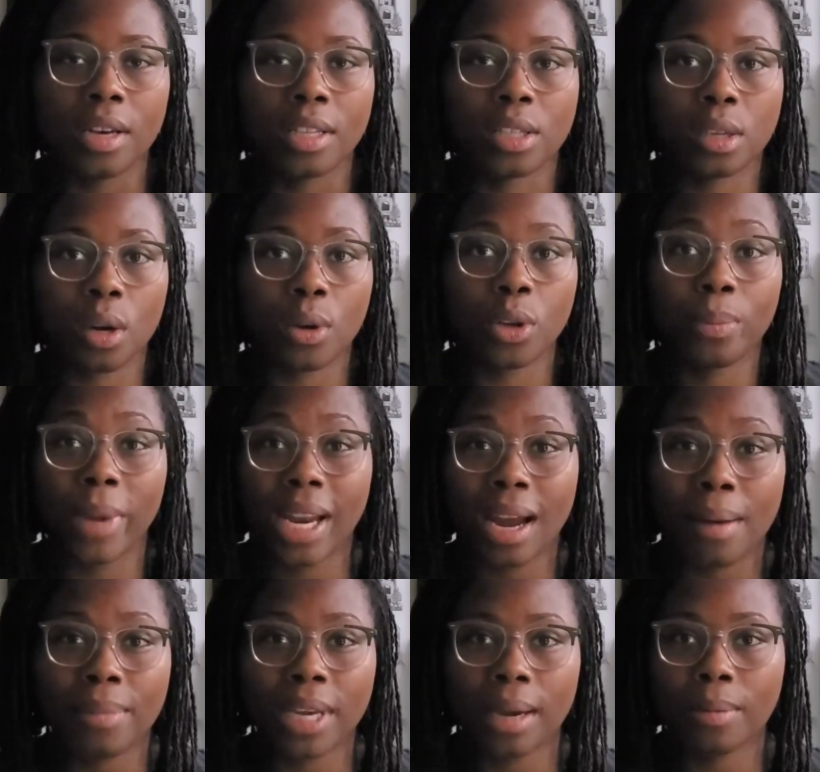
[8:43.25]
So you may
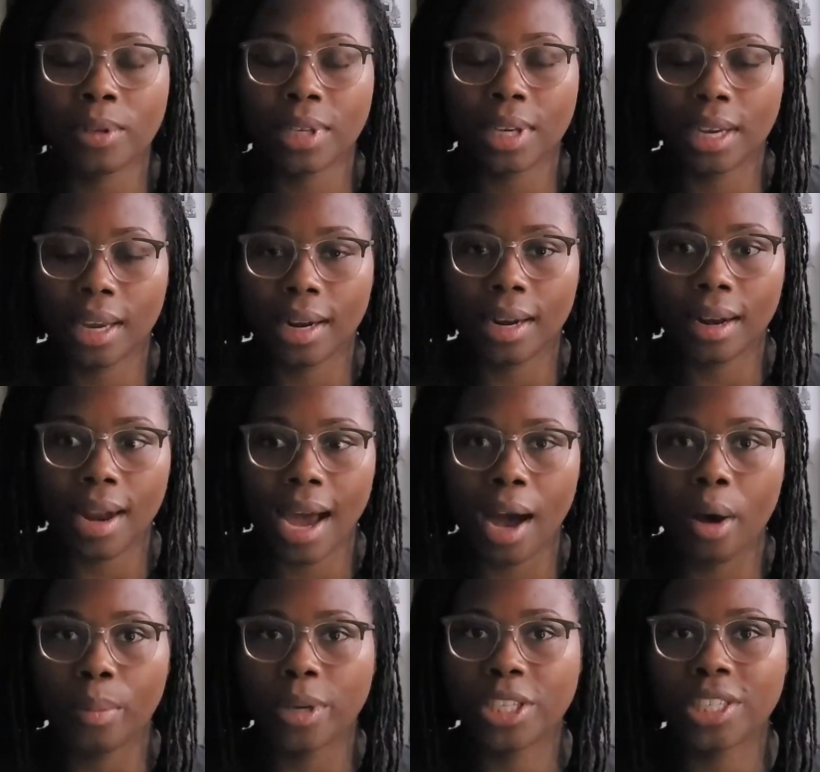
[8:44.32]
not be able to get it
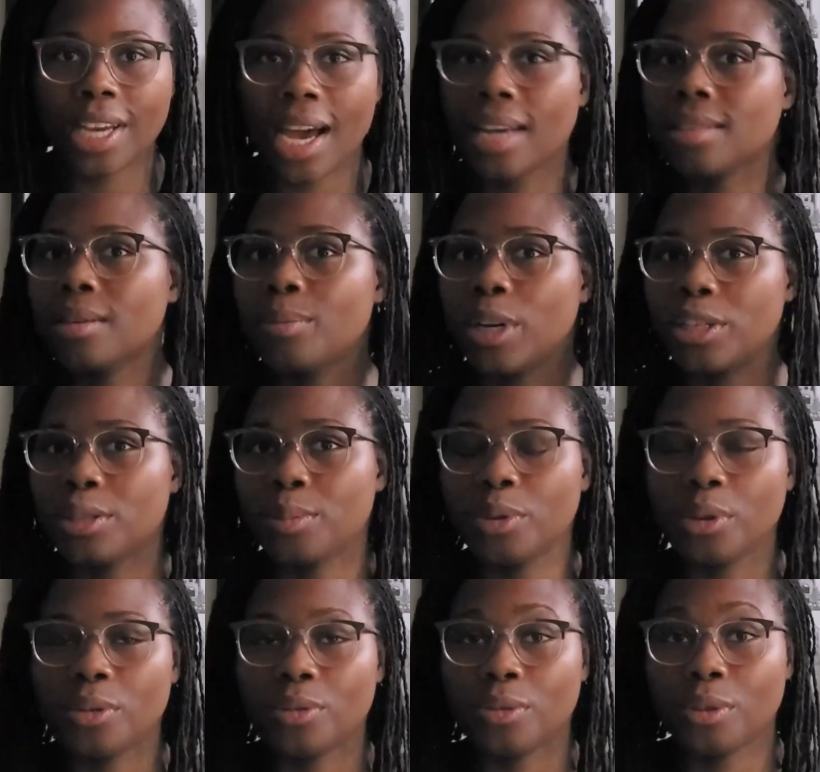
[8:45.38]
now, but she has a bunch of
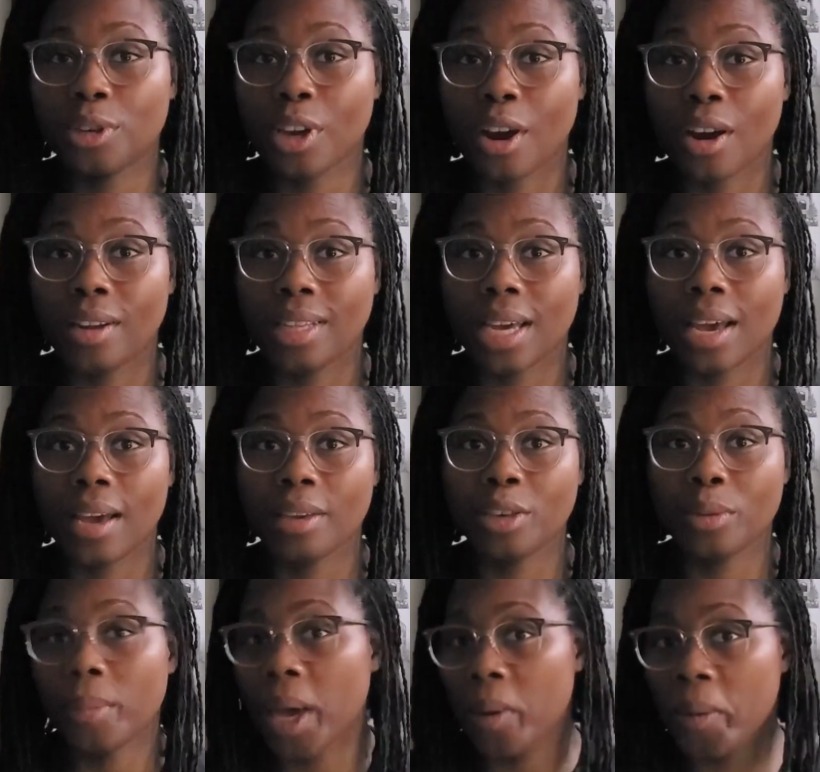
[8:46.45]
beautiful yarn that
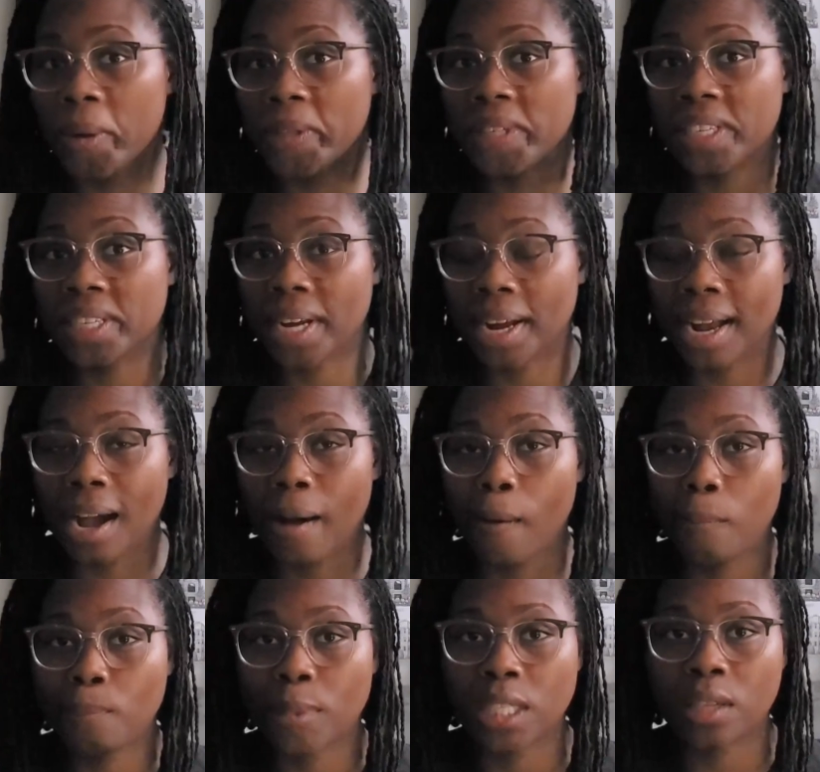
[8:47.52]
you may want to check out.
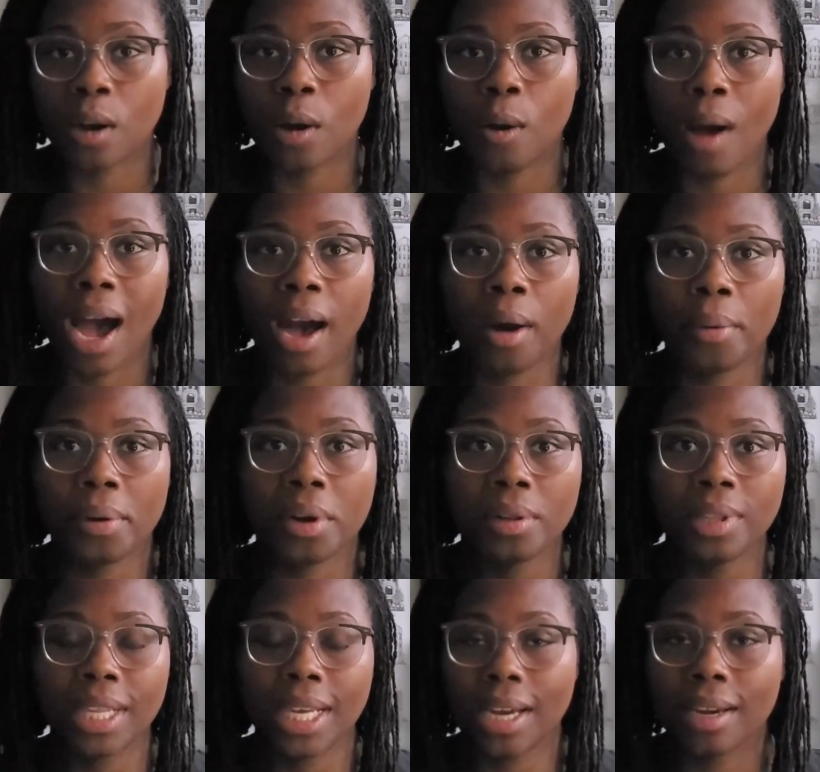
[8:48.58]
So I
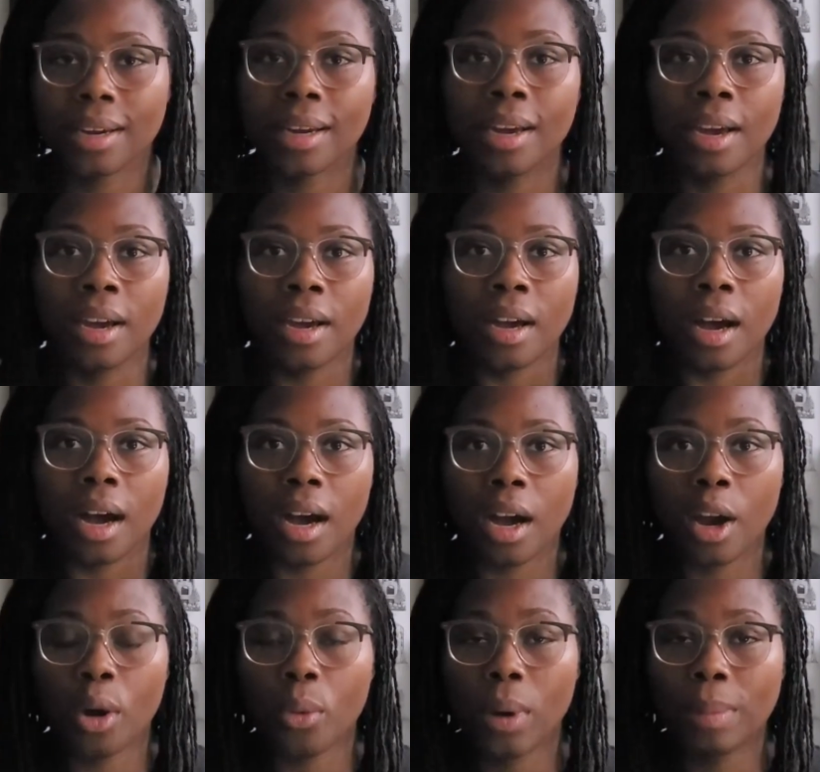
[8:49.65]
will link
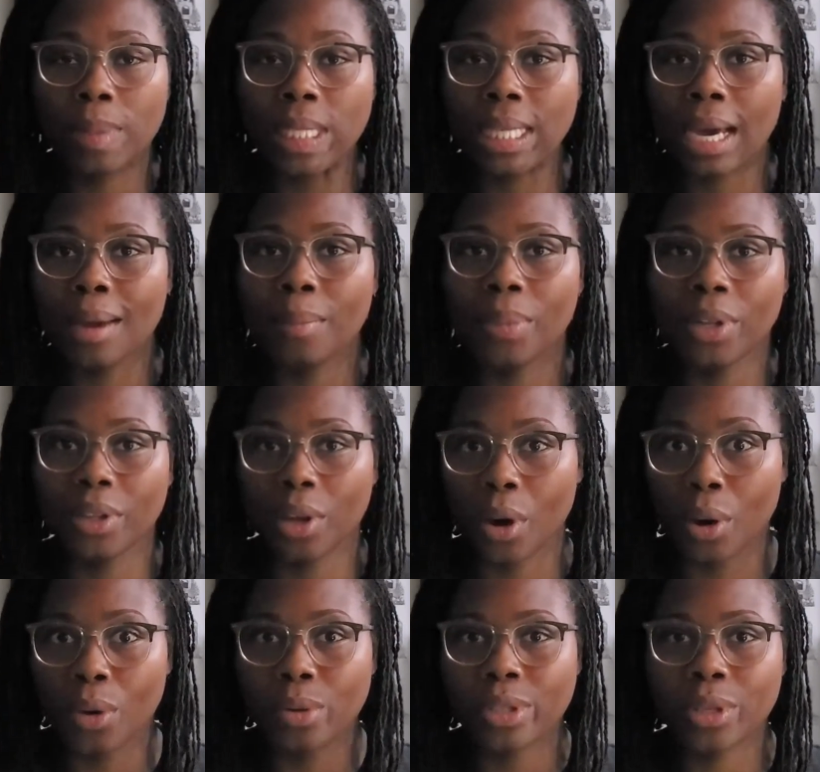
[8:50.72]
her website
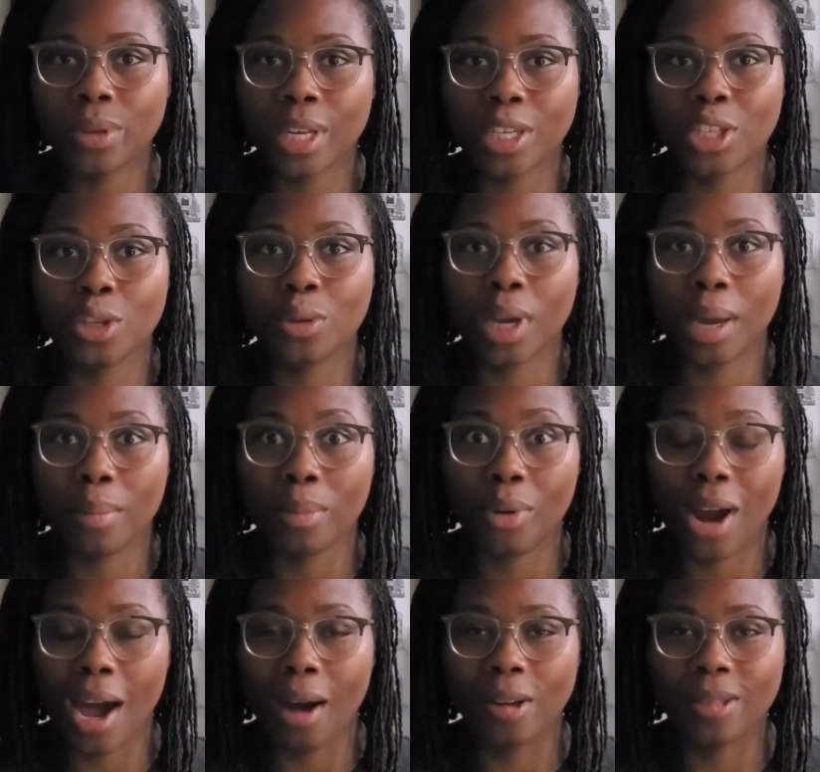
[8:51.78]
below so that you can
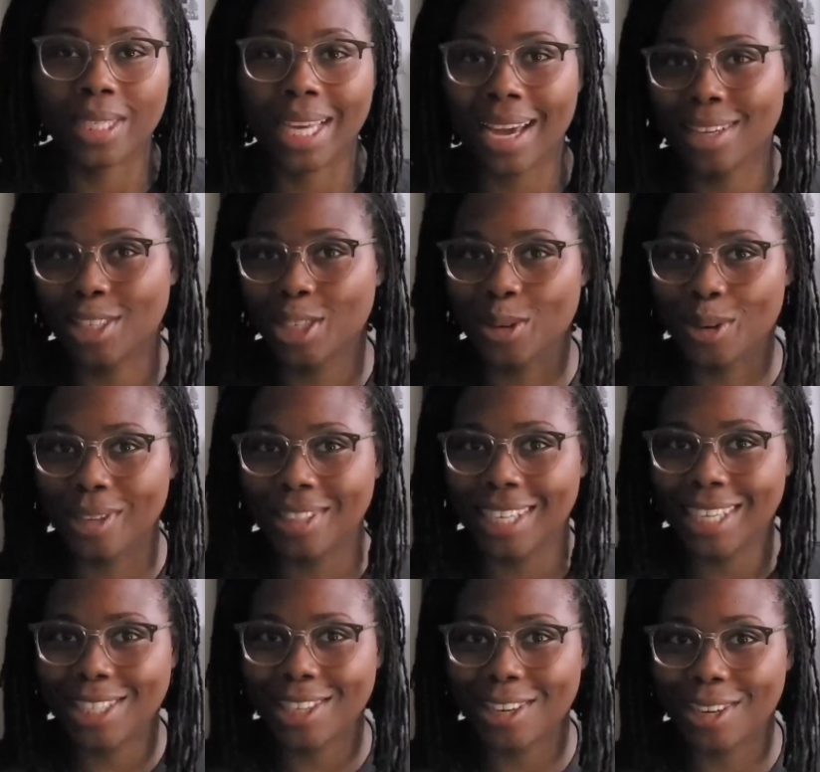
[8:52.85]
browse at your
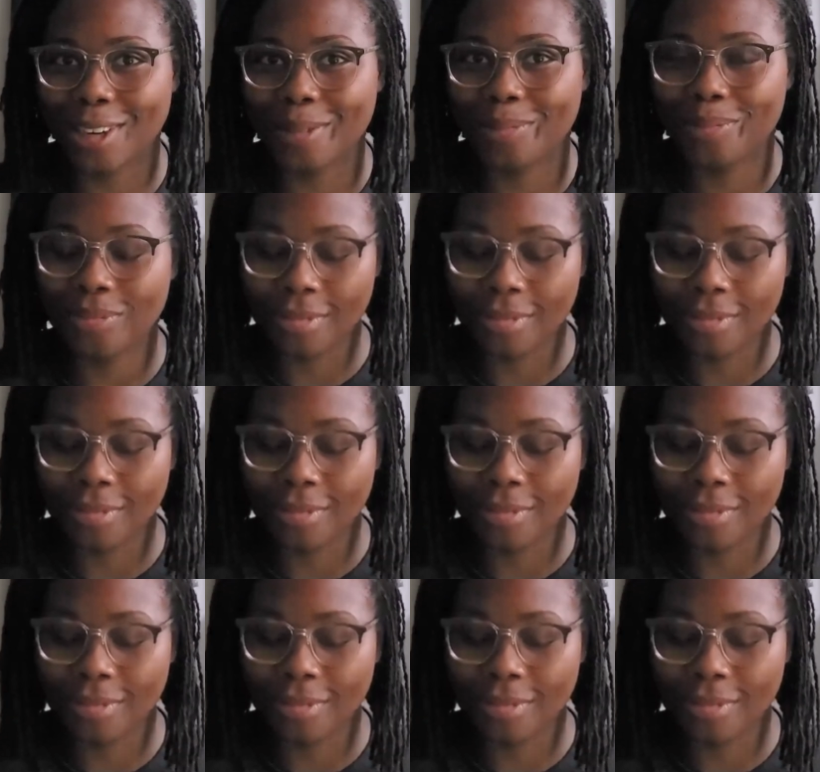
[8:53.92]
leisure.